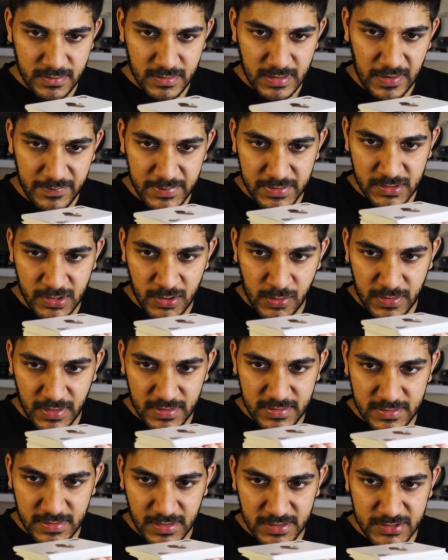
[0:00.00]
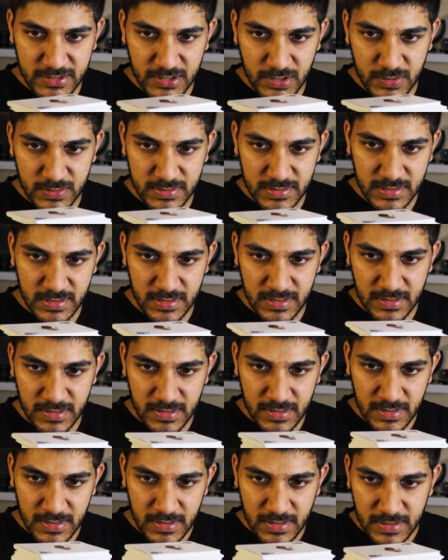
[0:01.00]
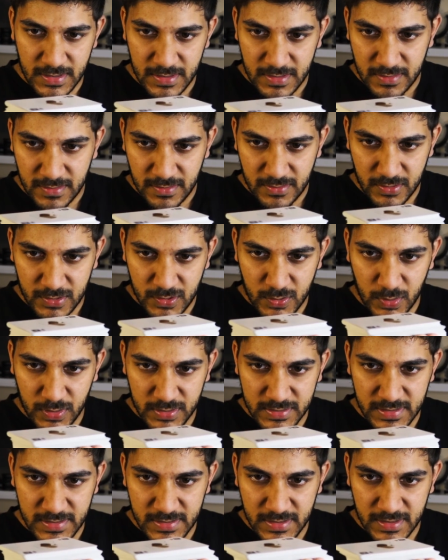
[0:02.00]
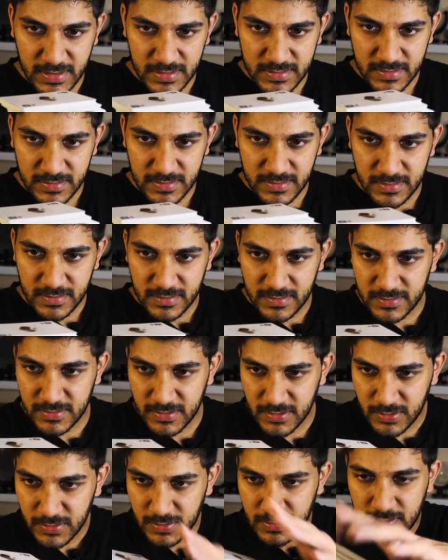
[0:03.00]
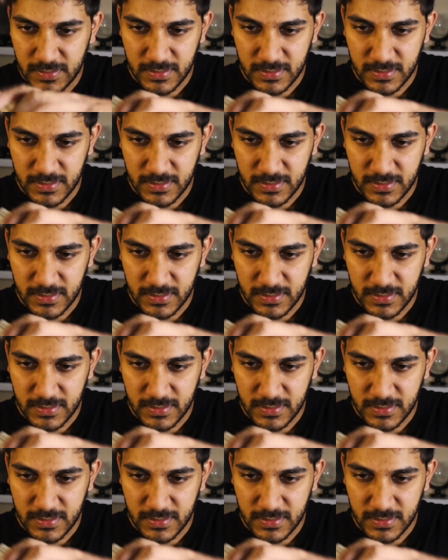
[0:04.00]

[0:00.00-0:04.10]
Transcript: and I've been told that shows good quality cards. So